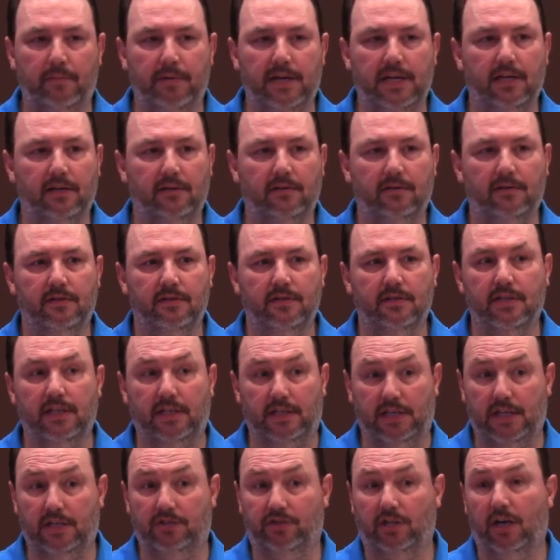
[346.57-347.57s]
Amen?
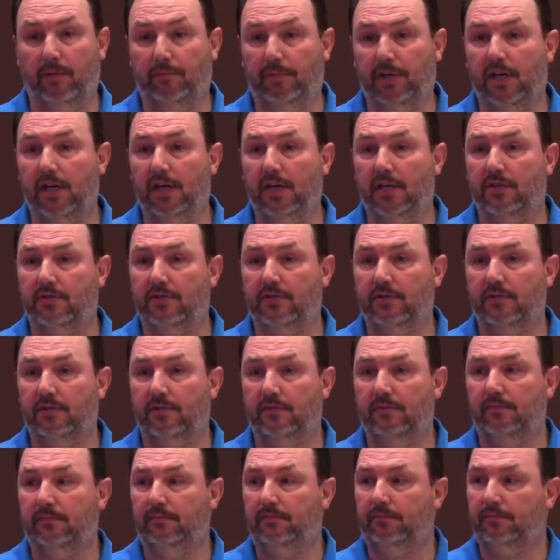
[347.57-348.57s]
it's up to us.
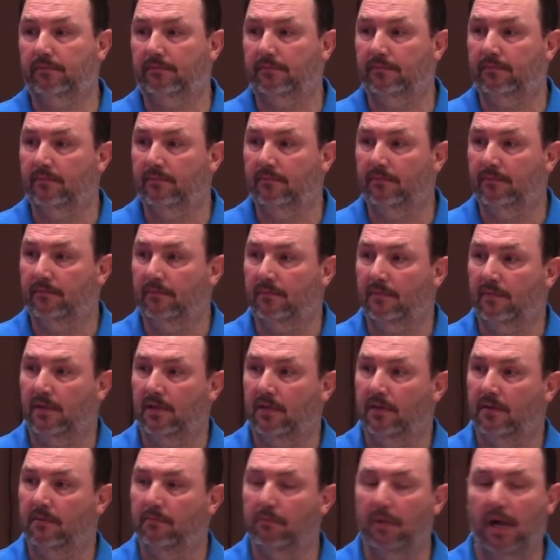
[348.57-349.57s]

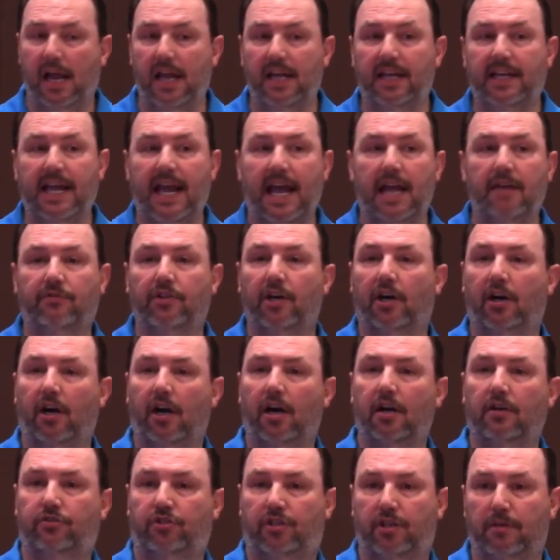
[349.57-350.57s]
But He gave the
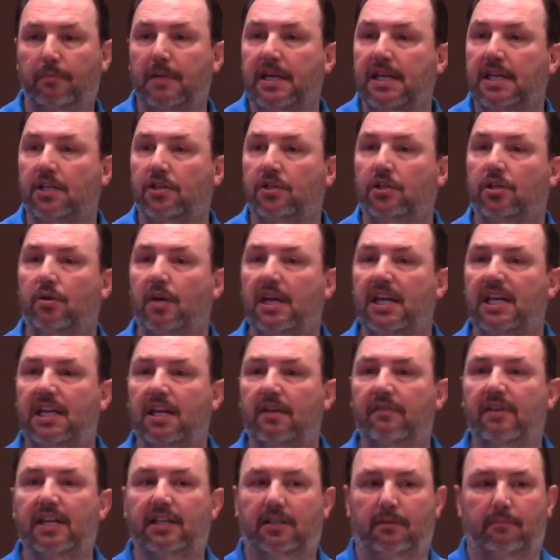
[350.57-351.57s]
earth to me and you, He
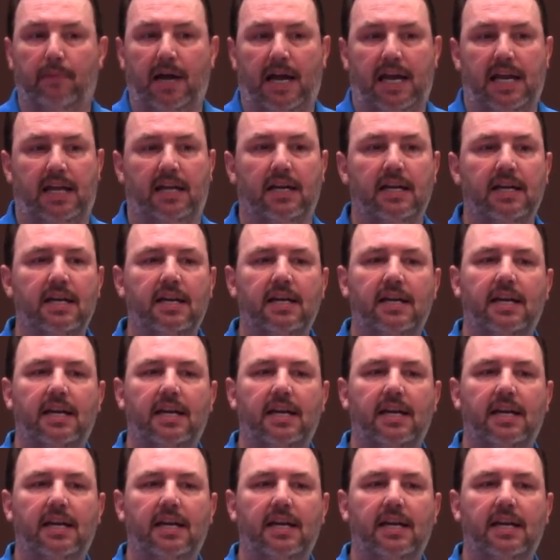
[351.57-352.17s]
gave it to man.